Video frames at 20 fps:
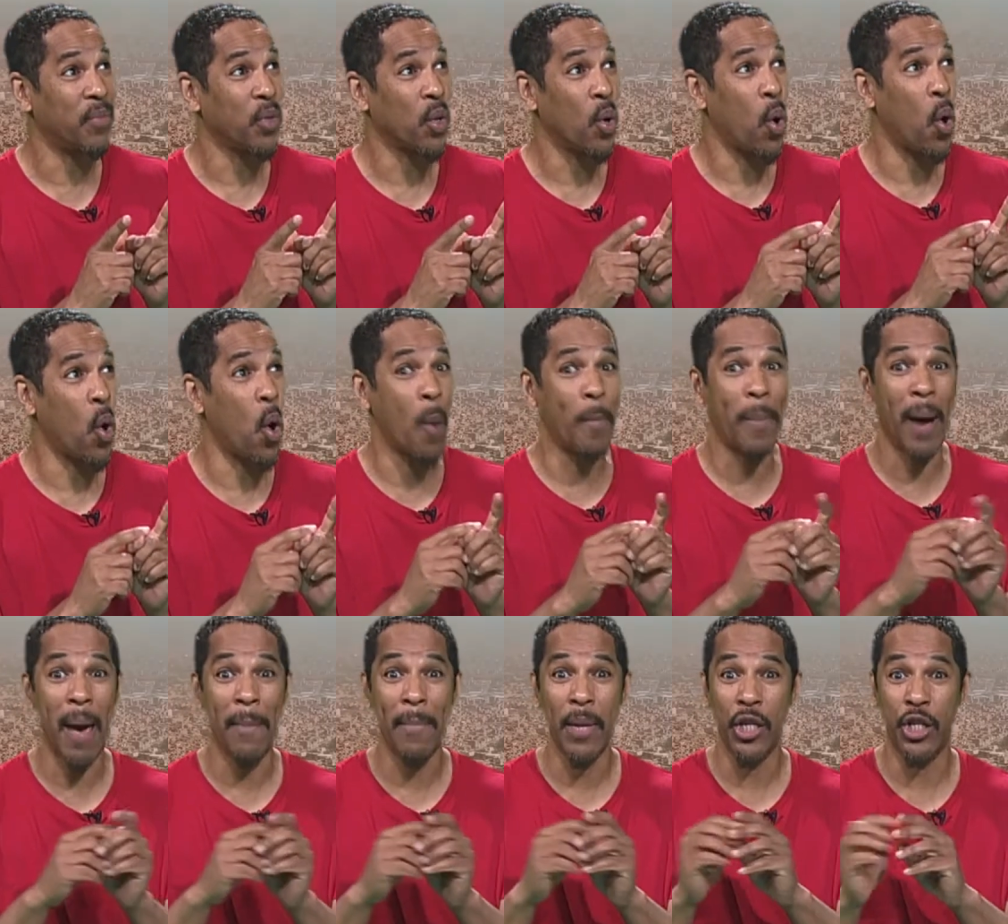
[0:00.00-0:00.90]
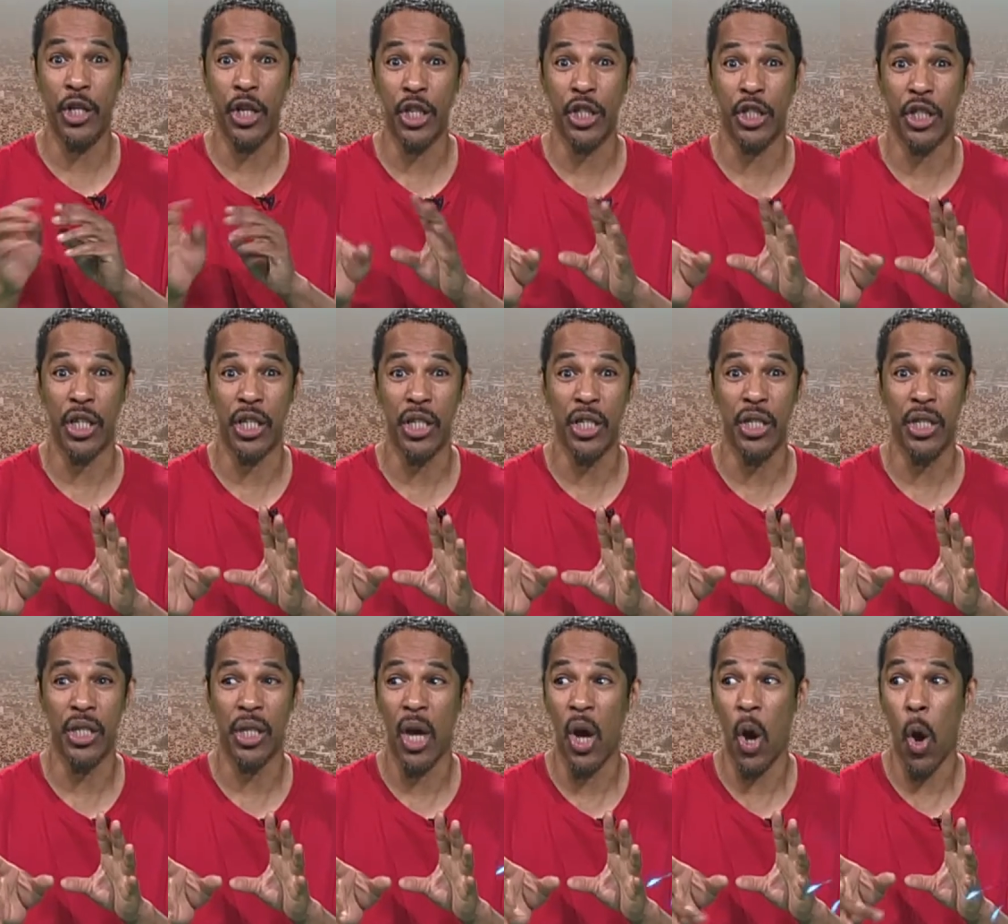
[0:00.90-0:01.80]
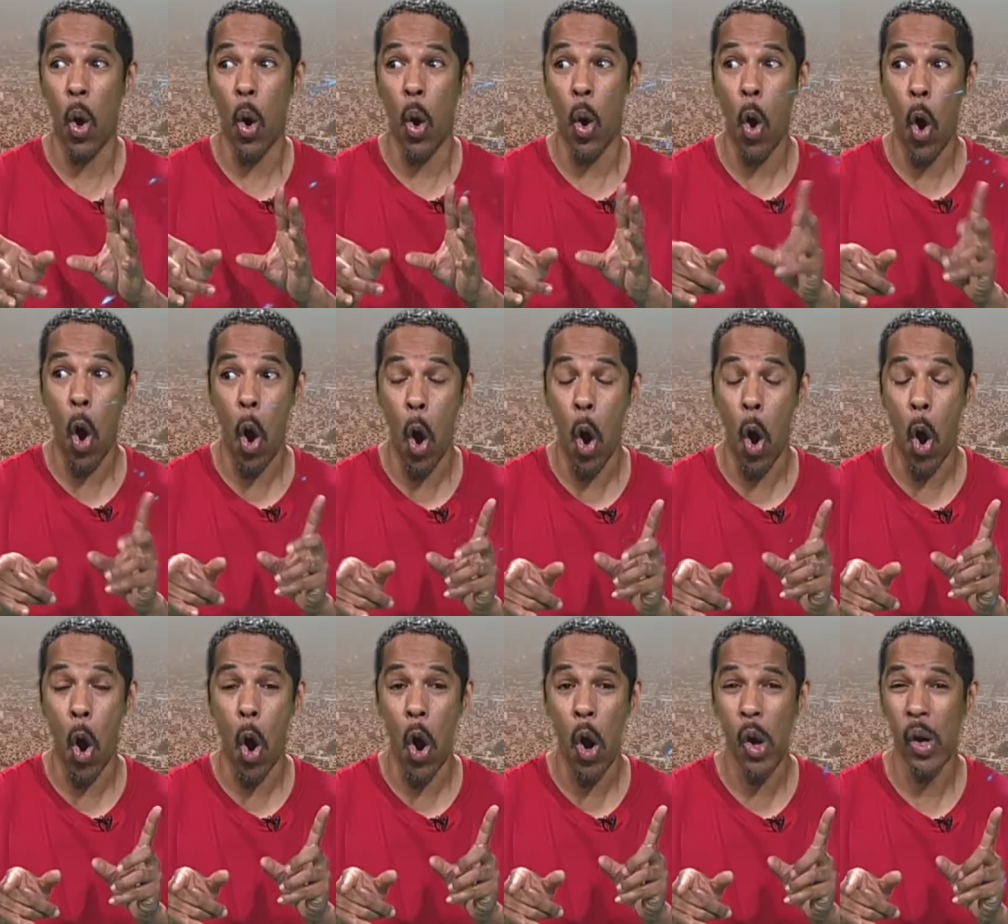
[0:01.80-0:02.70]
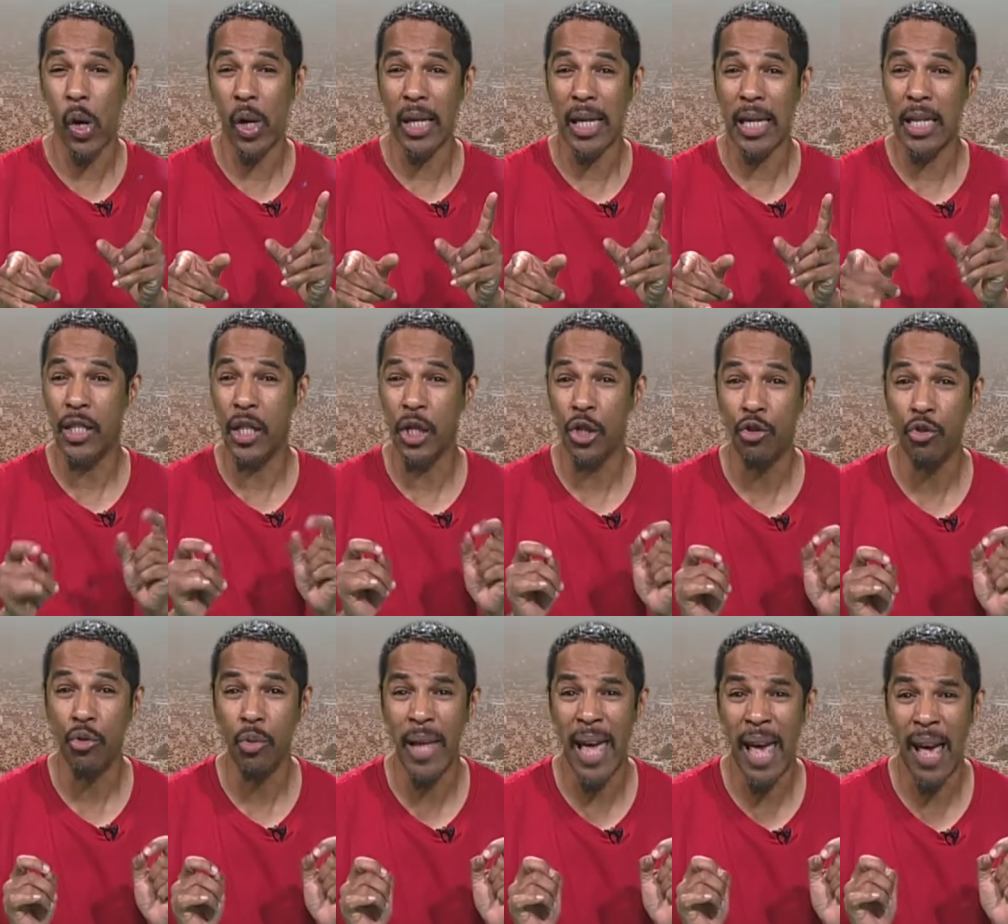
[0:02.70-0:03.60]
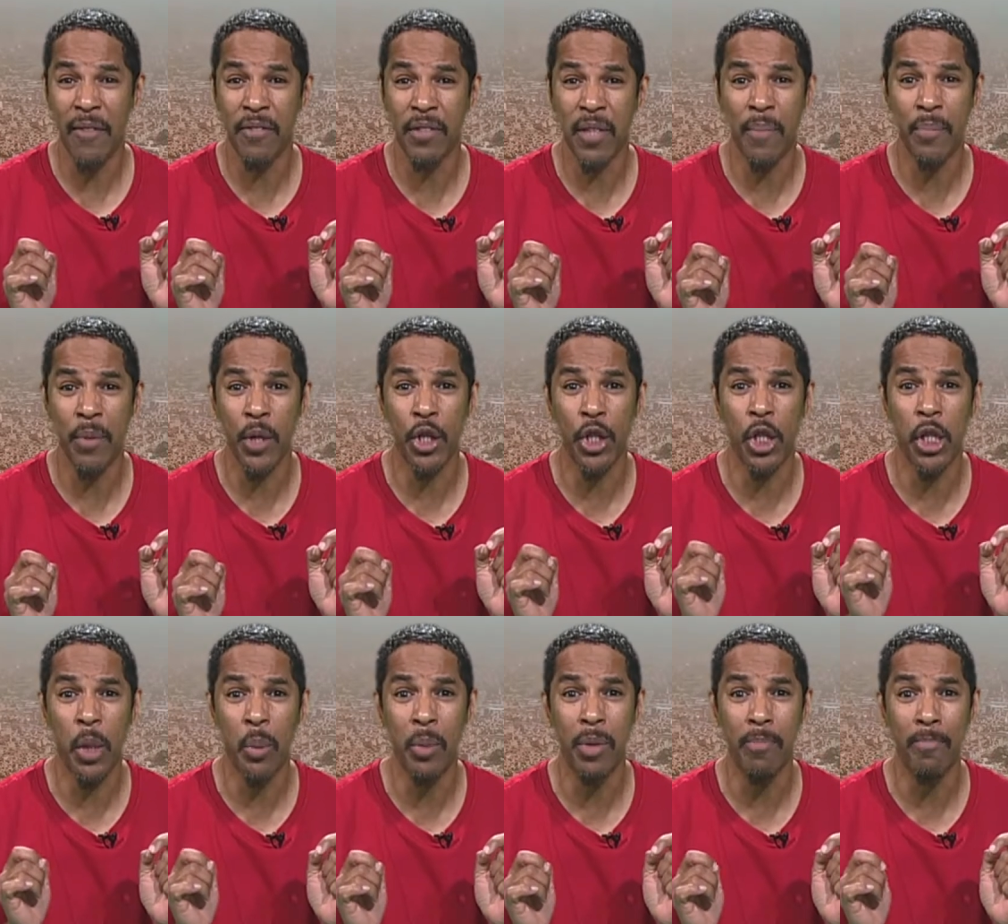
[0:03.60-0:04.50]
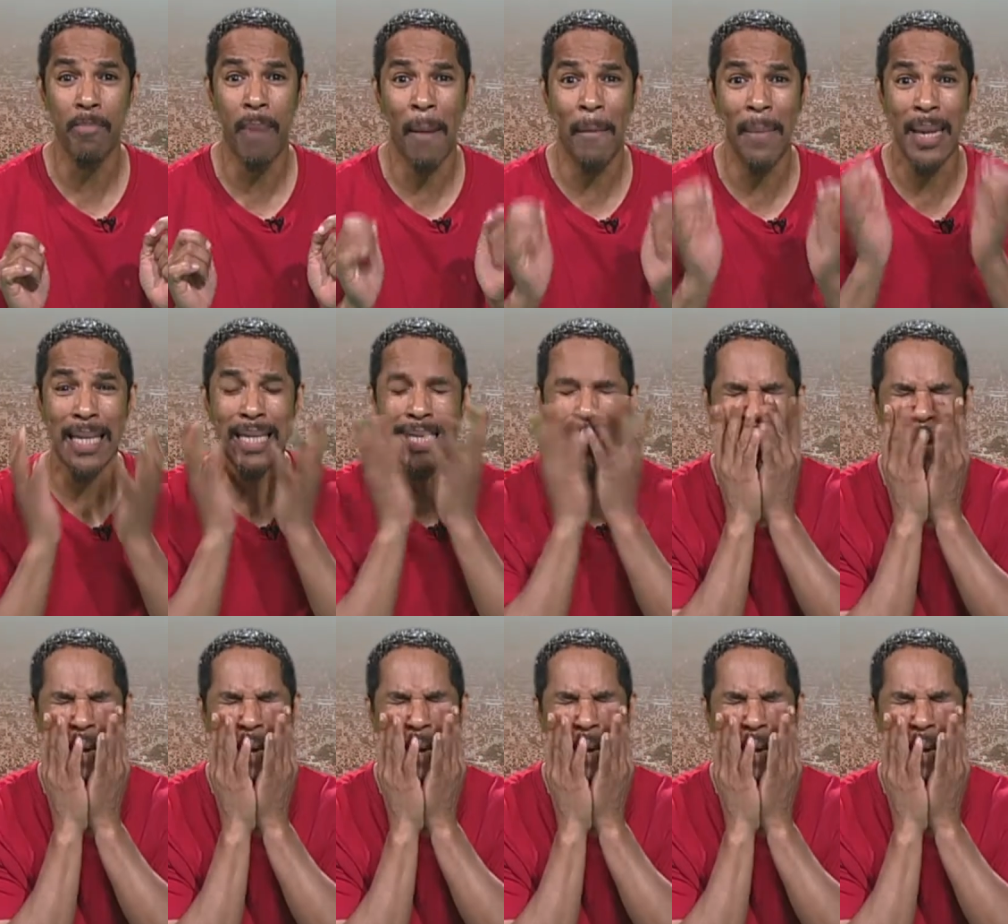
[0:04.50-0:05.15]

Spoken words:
or by magicians? Or is it true they have something to do with mummies?